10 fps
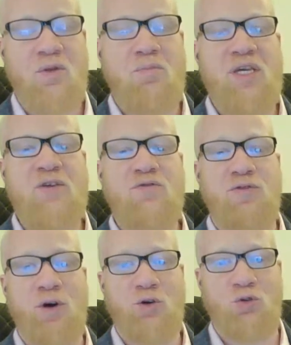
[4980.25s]
being
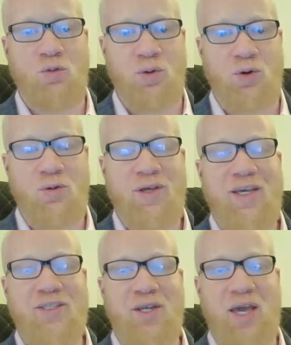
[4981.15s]
vulnerable
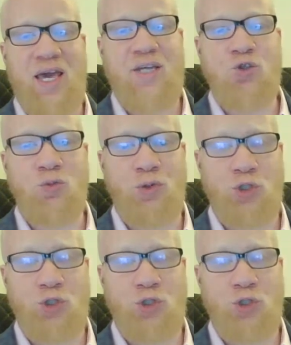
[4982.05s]
is an aid to